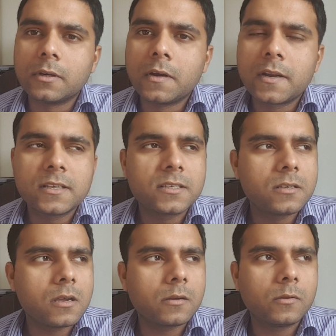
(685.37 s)
it
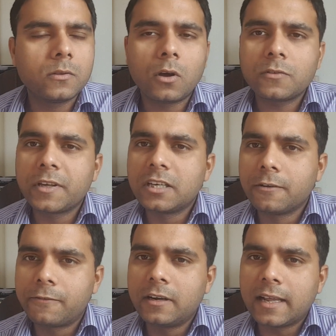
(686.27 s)
is not very
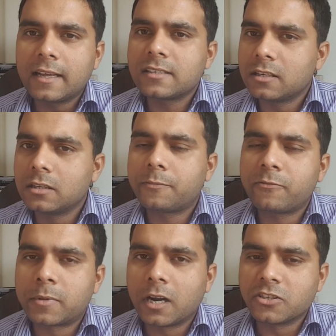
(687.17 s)
different as other
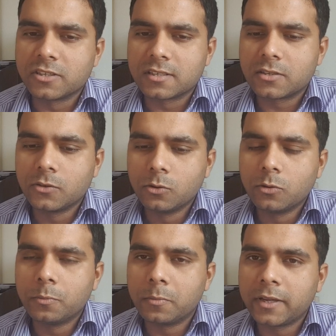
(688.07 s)
branches.
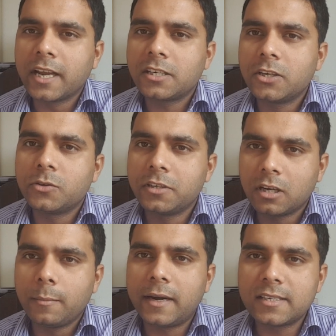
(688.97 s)
You get into
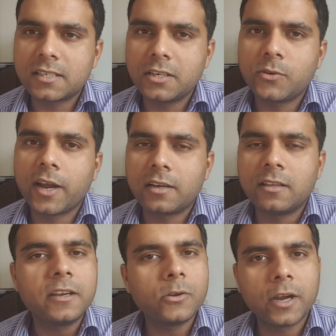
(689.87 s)
internal medicine, you get
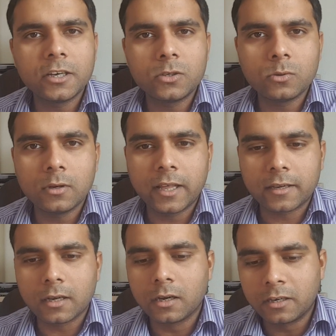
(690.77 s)
into
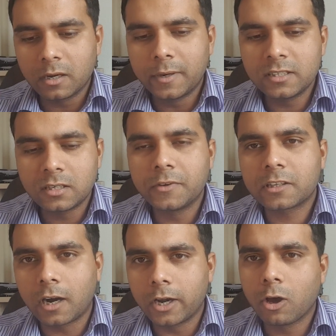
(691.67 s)
internal medicine
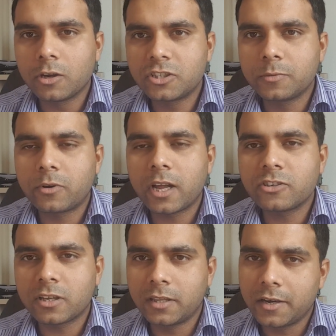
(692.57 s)
with cardiology
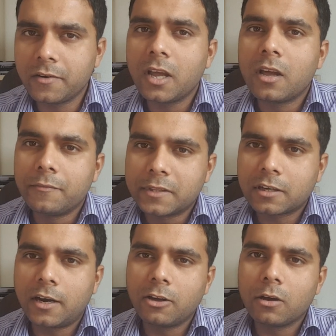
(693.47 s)
branch, and then with
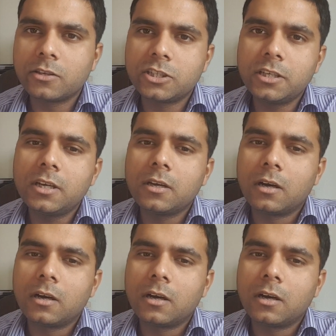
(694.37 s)
cardiology